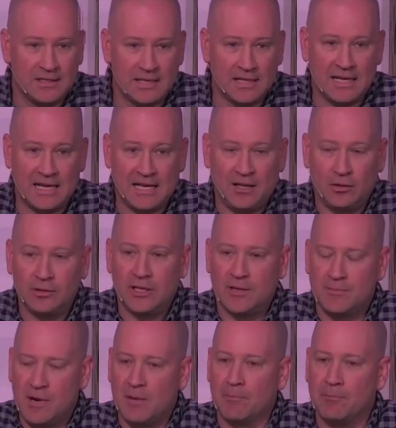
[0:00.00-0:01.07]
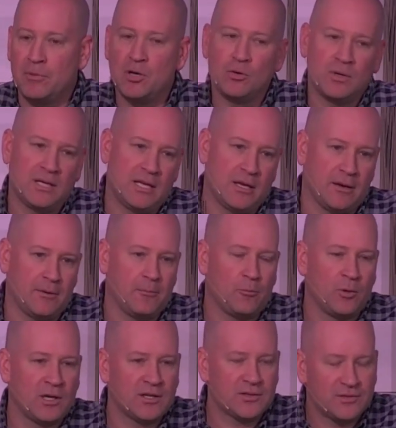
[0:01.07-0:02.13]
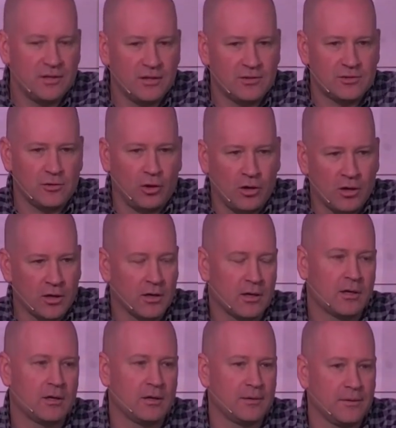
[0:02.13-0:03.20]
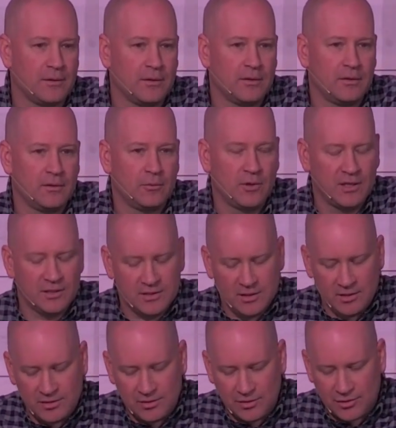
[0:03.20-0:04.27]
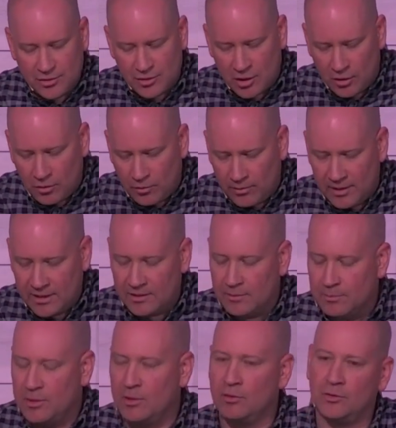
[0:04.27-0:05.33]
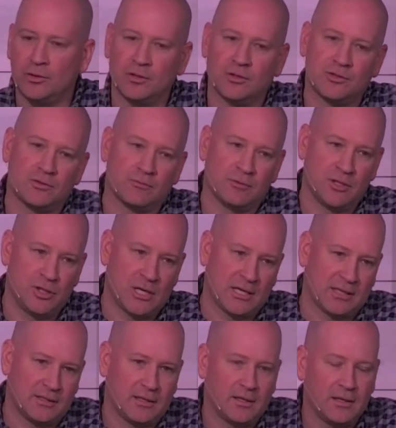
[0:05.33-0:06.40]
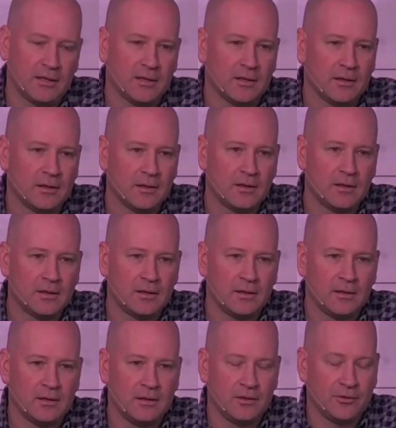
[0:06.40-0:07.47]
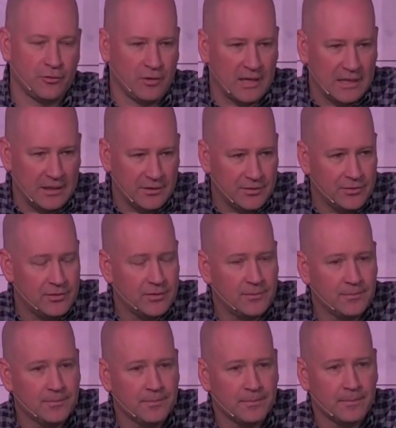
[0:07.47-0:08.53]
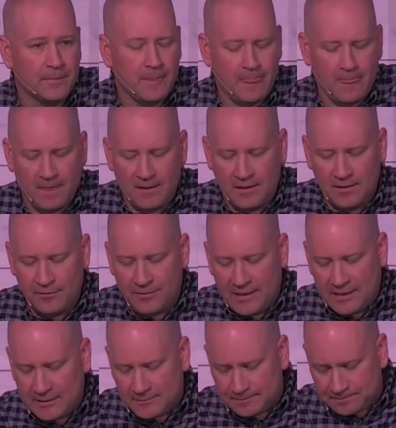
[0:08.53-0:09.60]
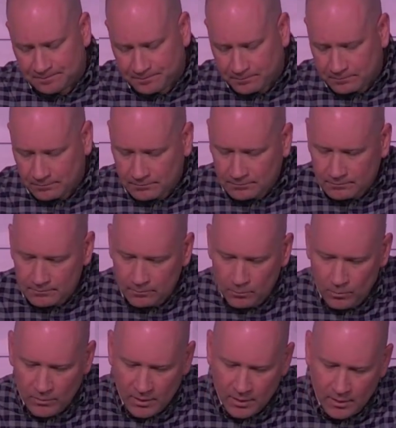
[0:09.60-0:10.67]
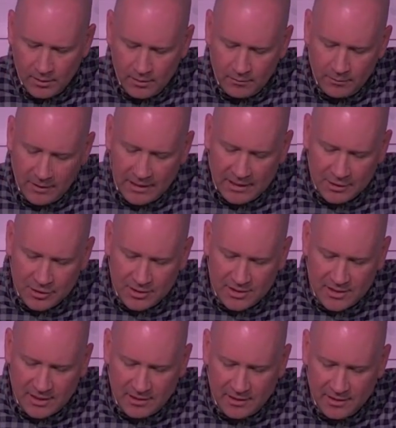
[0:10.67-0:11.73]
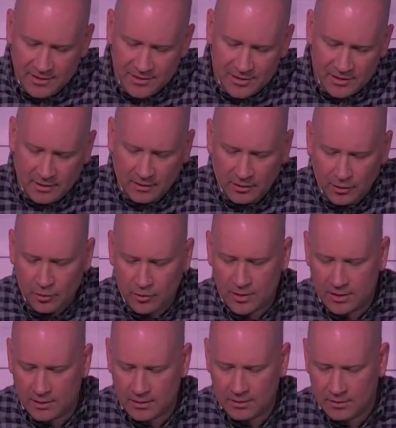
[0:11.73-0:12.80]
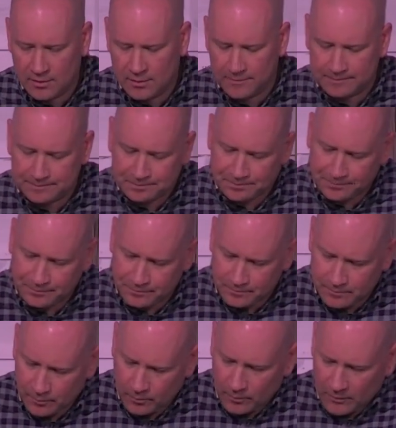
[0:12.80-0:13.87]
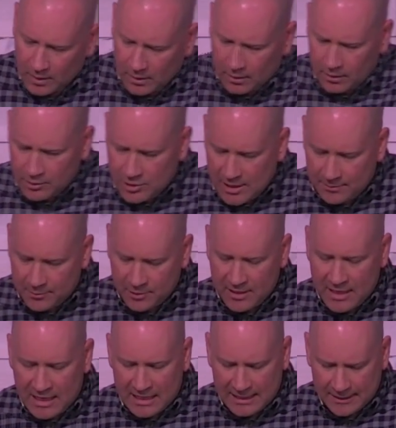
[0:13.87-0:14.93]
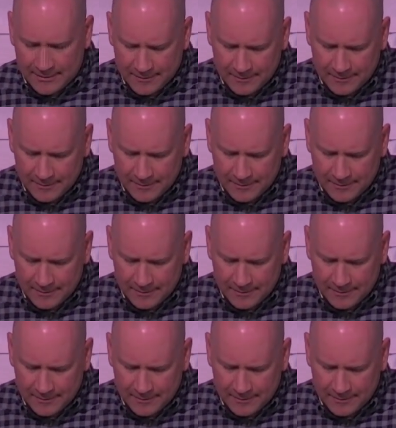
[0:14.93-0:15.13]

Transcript: yet held him up, buoyed him? What is this ark? What is this stone that the builders rejected? It's Christ. In fact, we actually see this in Luke uh, chapter 9,